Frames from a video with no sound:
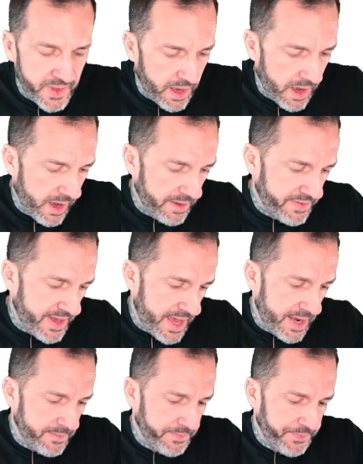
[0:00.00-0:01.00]
uh,
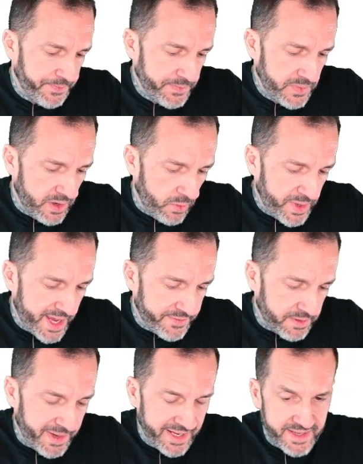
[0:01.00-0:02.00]
that you know we have
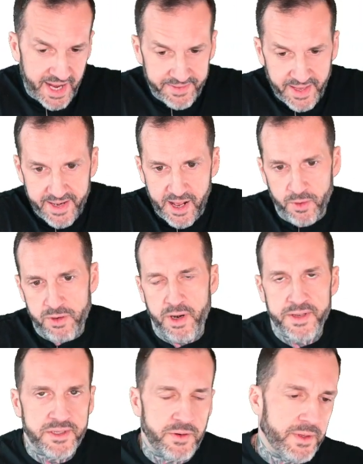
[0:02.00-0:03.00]
to maintain that now
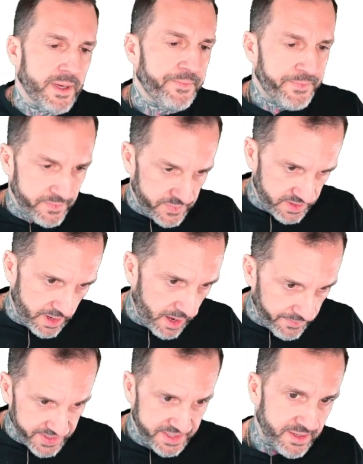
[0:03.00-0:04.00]
across two of them.
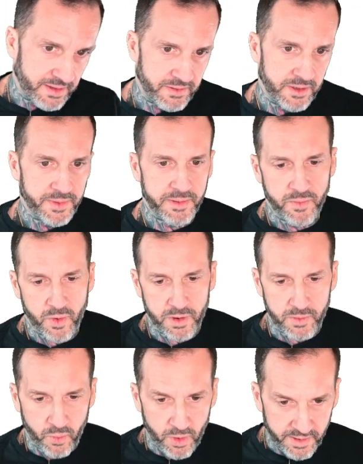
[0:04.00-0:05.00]
obviously, a little bit
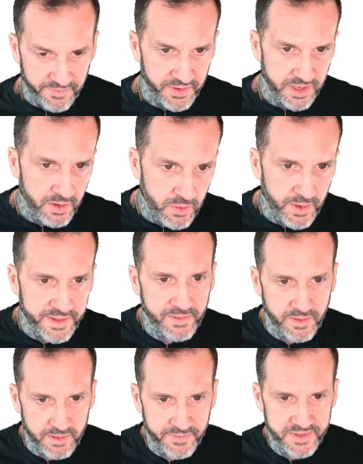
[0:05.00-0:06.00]
more work for you
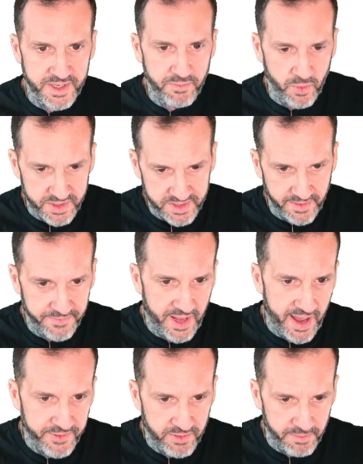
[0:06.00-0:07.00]
and some more stuff to
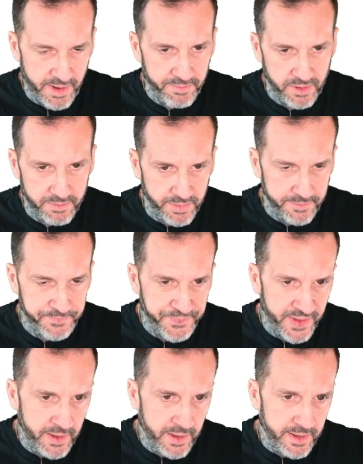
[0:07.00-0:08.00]
have to remember. But
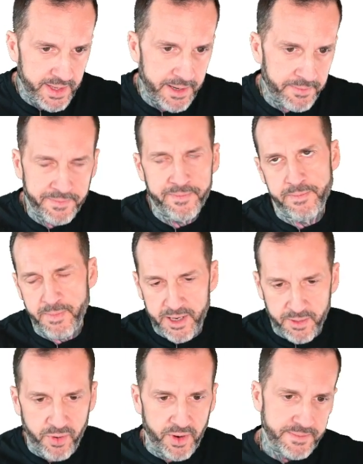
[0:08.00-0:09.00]
again,
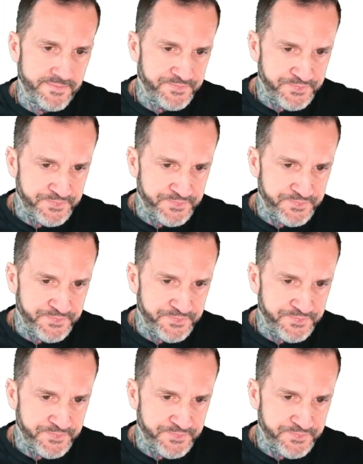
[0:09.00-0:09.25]
minor point.